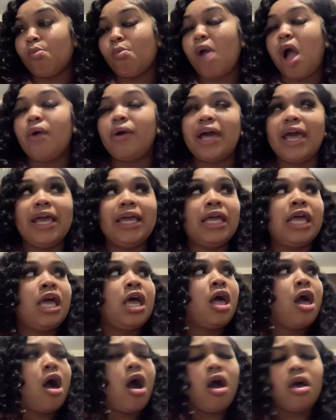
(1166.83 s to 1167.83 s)
Okay,
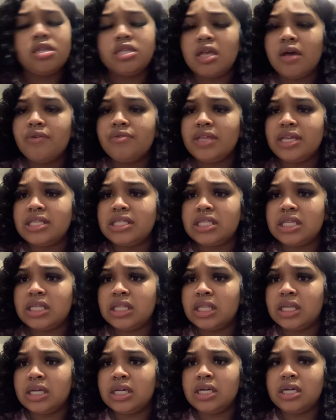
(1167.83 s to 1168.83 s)
also the
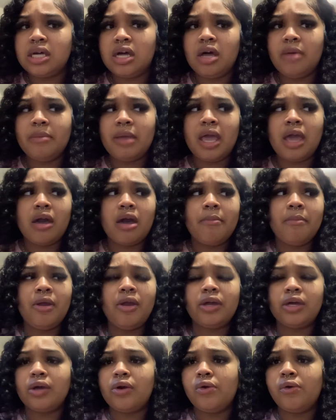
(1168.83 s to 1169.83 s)

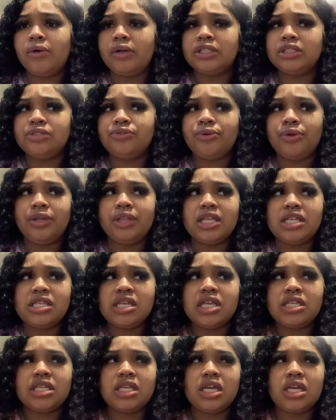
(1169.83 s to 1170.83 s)
American Horror Story, the
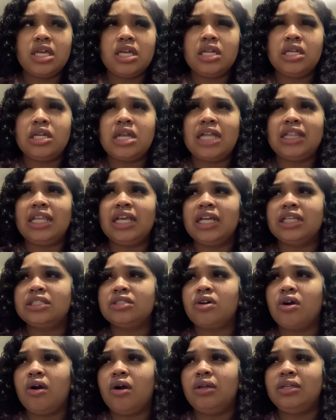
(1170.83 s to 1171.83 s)
season, I think it's
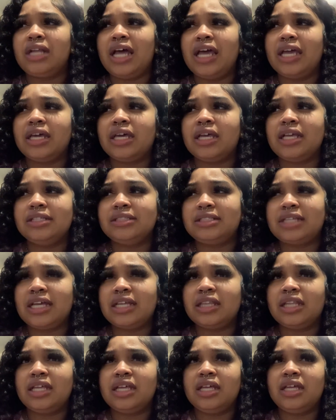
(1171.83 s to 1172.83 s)
called, like, it's
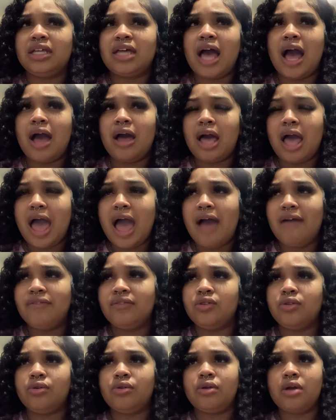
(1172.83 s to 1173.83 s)
like the
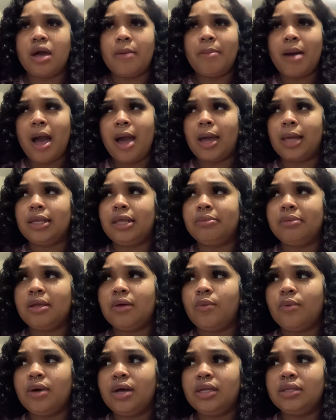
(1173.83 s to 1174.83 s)
after
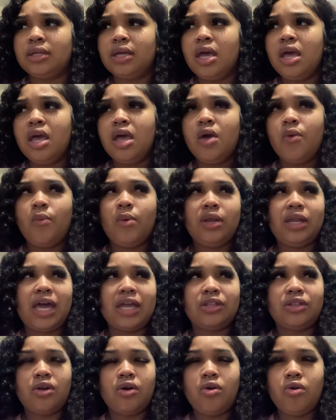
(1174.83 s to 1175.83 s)
apocalyptic one, when,
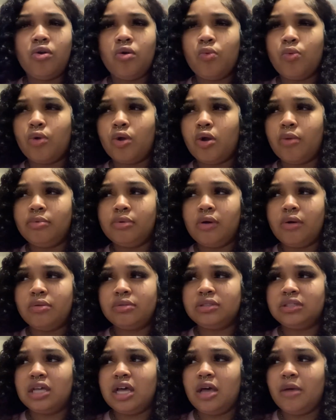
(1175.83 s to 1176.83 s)
like, the whole world
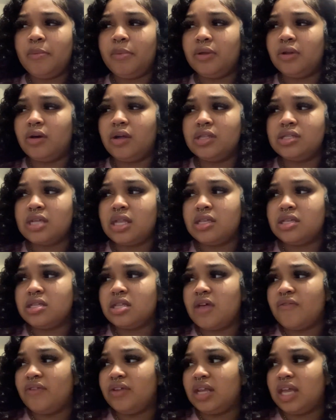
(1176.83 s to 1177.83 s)
blows up and all this other
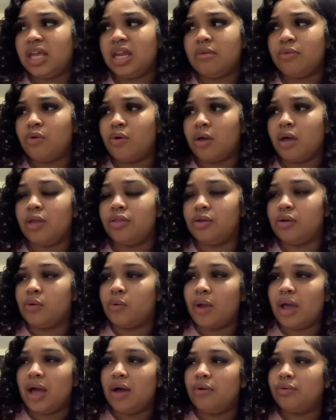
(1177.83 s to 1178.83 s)
stuff, and they end up going on the
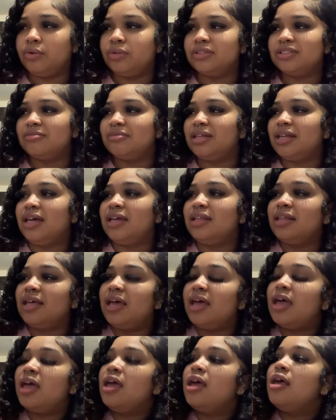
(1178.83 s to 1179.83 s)
ground or something like
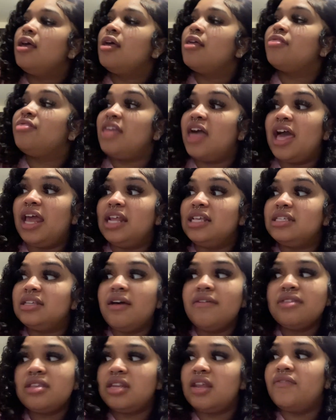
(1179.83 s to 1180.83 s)
that. That is
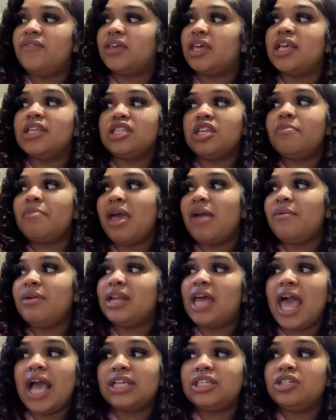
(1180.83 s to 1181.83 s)
of significance. You may want
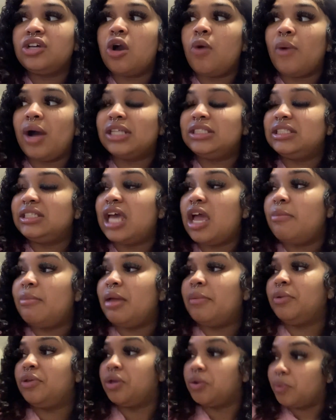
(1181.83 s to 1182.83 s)
to actually go watch that, or
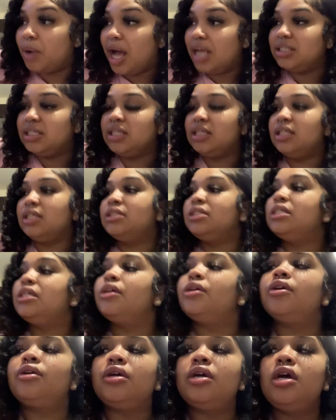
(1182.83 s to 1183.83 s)
maybe you're watching this
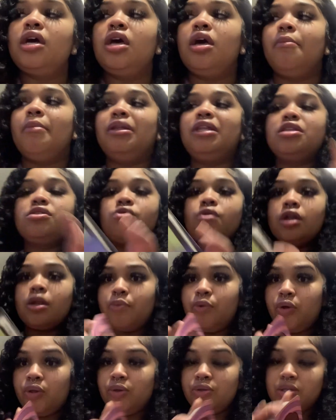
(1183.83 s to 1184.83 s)
here. But let's go ahead
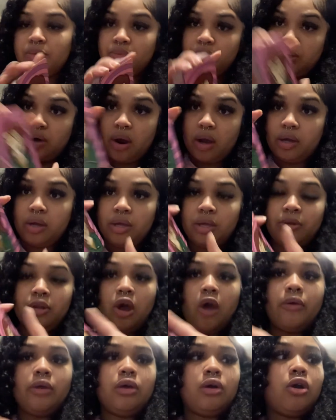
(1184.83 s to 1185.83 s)
and pull you some
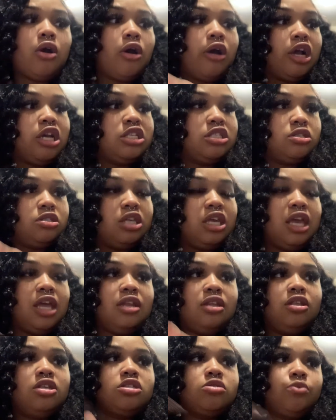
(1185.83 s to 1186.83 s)
Daria cards to
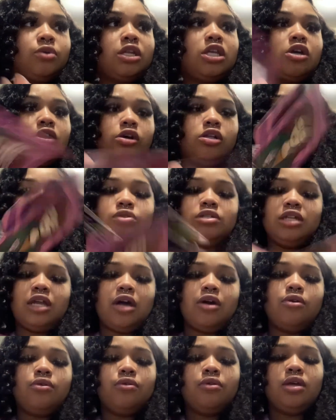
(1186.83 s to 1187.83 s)
end this reading or close it
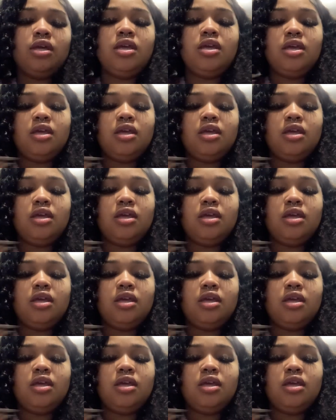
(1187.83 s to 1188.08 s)
out.